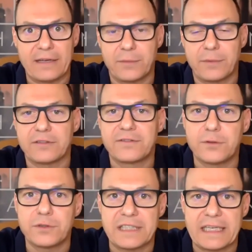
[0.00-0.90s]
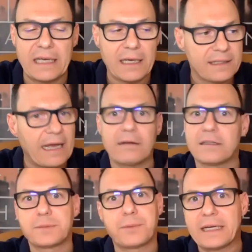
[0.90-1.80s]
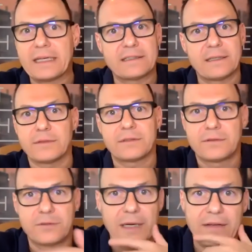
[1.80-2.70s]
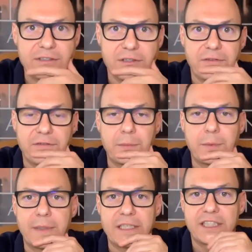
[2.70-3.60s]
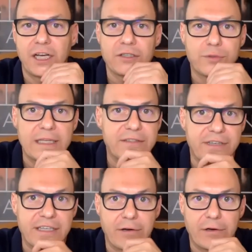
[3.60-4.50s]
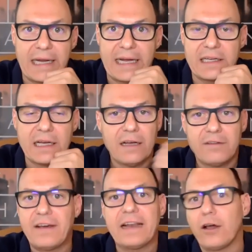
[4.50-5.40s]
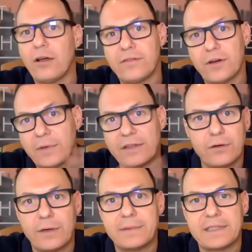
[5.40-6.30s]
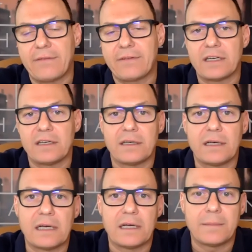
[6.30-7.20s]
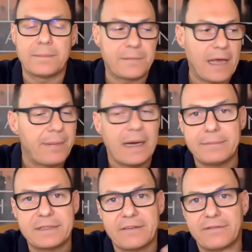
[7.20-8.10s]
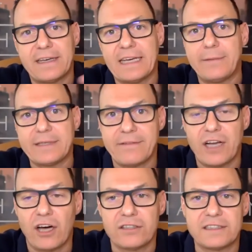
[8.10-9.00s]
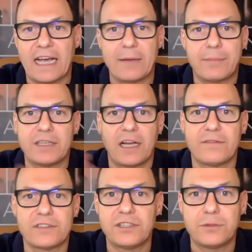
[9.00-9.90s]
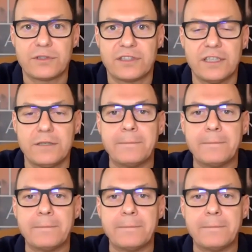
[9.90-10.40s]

So when I was 40, down at the Springs, there was 20 of us on a football pitch. Young 23-year-old lad fell over. We thought he was having a epileptic fit. He was having a heart attack, but none of us knew what to do.